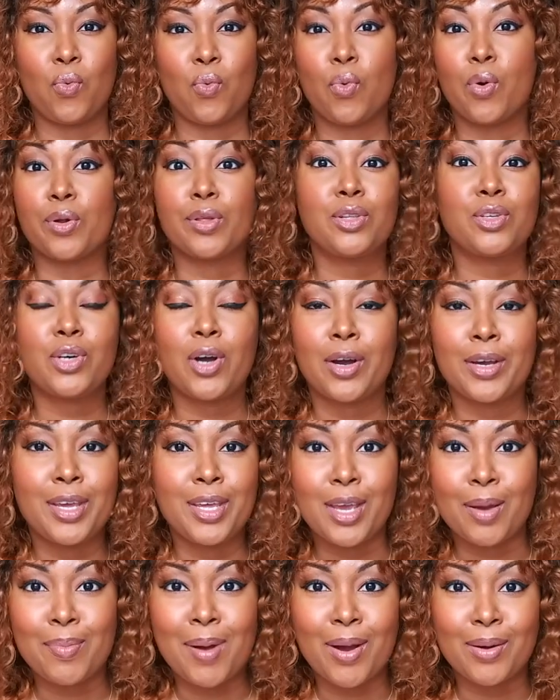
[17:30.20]
worth
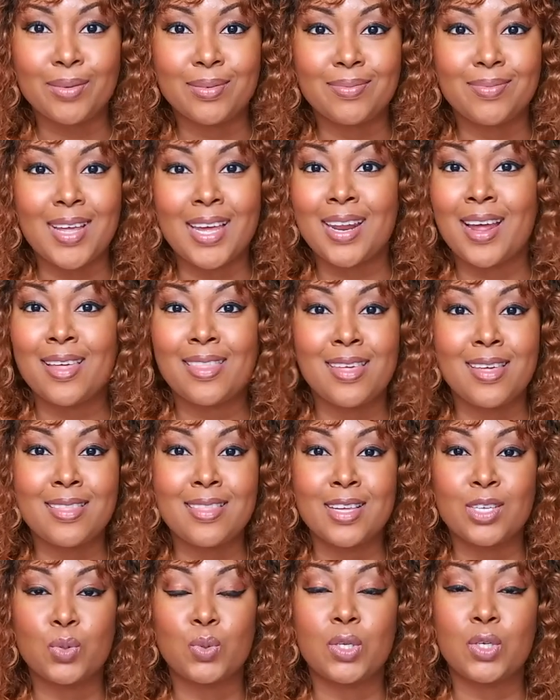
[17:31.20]
talking about. And I think
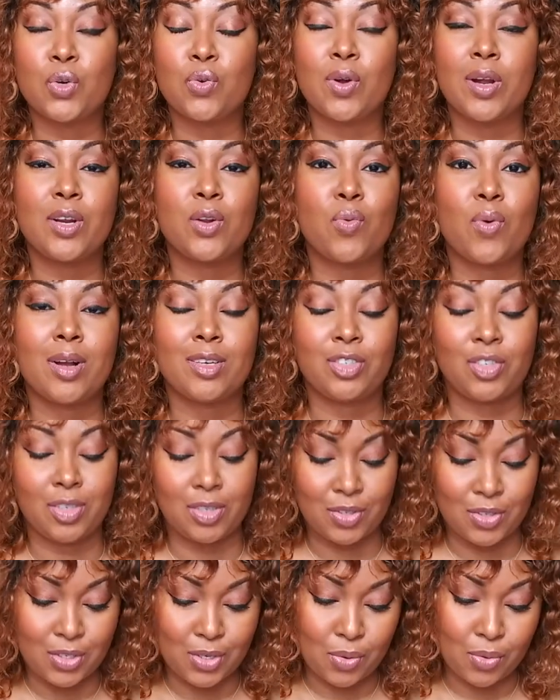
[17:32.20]
this was a great
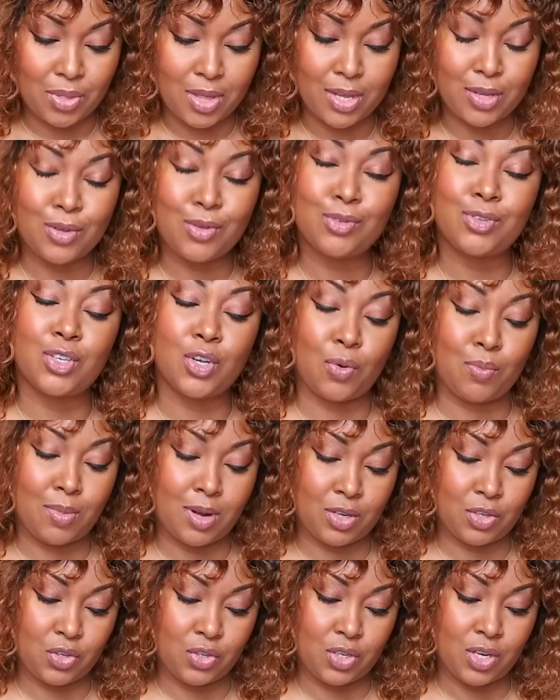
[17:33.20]
question. So thank you so
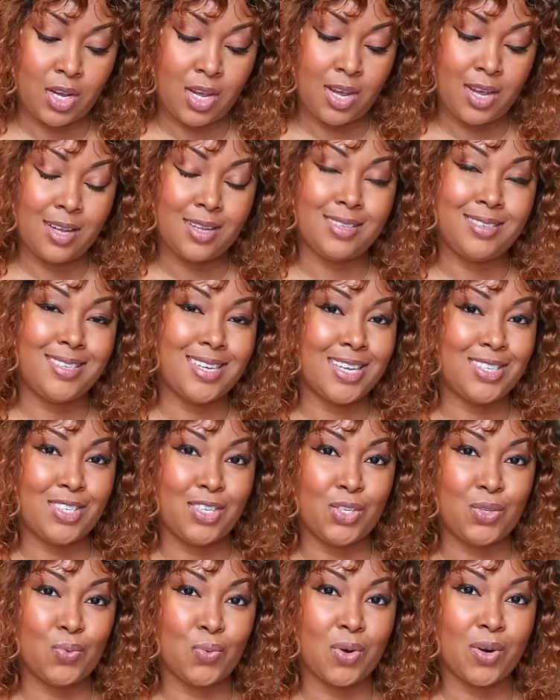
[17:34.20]
much,
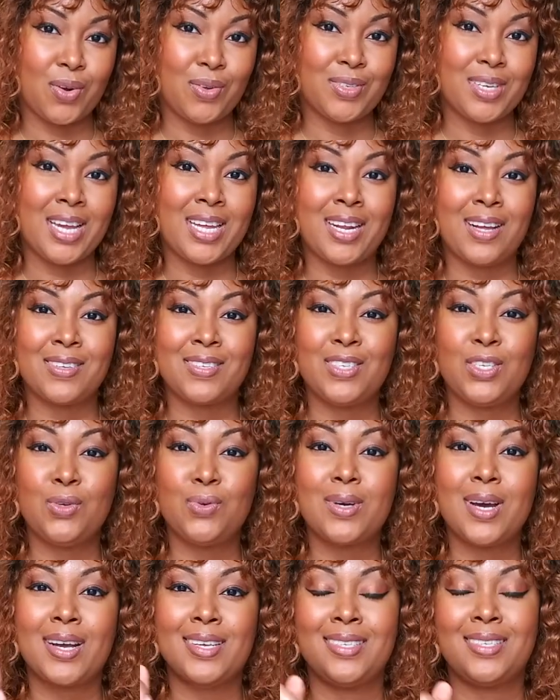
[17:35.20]
Desi's World. And I'll see
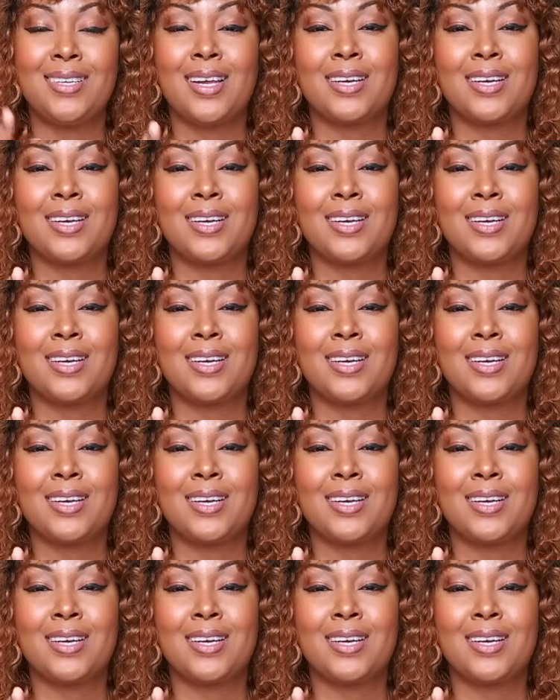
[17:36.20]
you guys